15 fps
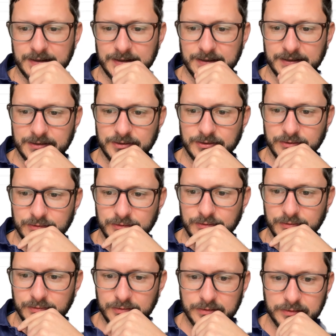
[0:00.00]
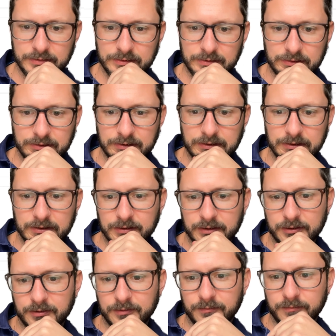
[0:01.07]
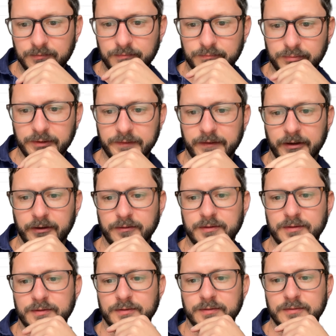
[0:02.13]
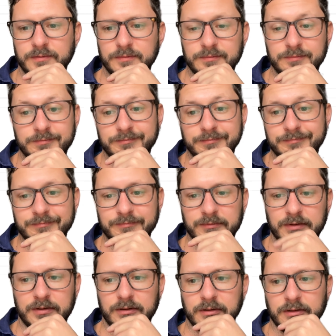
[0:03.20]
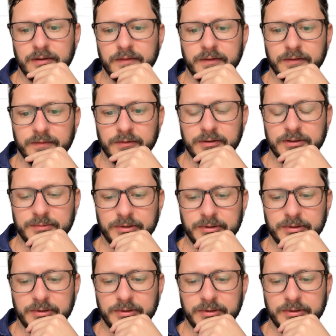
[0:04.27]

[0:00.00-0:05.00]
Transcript: it into brief notes or even a voice